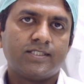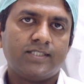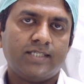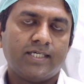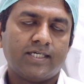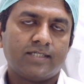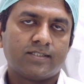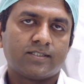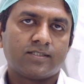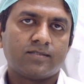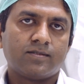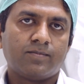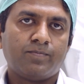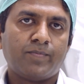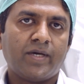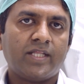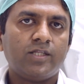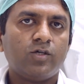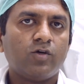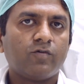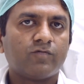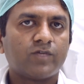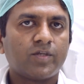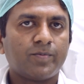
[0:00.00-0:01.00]
yes,
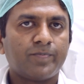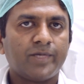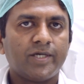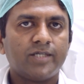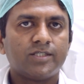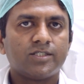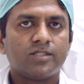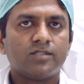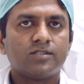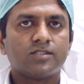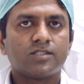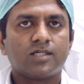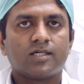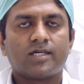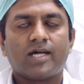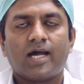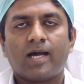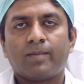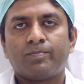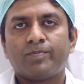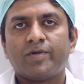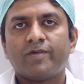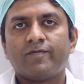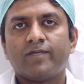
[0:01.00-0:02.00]
many of the patients are
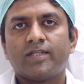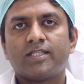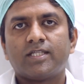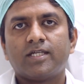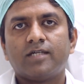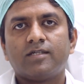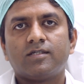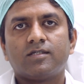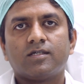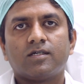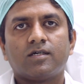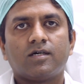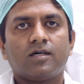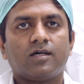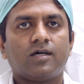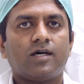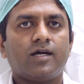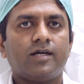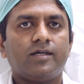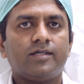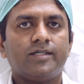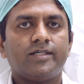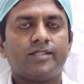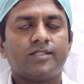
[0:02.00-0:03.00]
happy with it
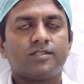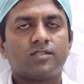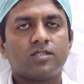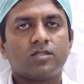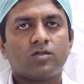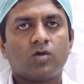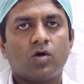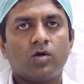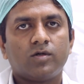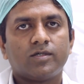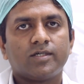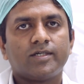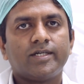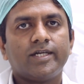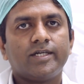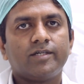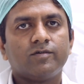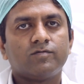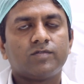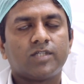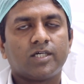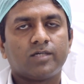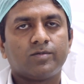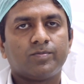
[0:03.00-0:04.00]
and it is an
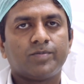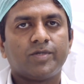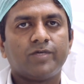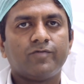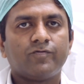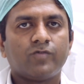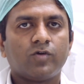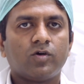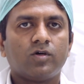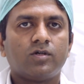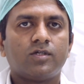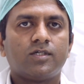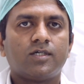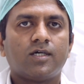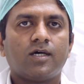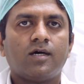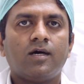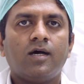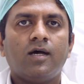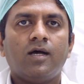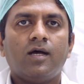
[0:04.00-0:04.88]
alternative therapy for uh,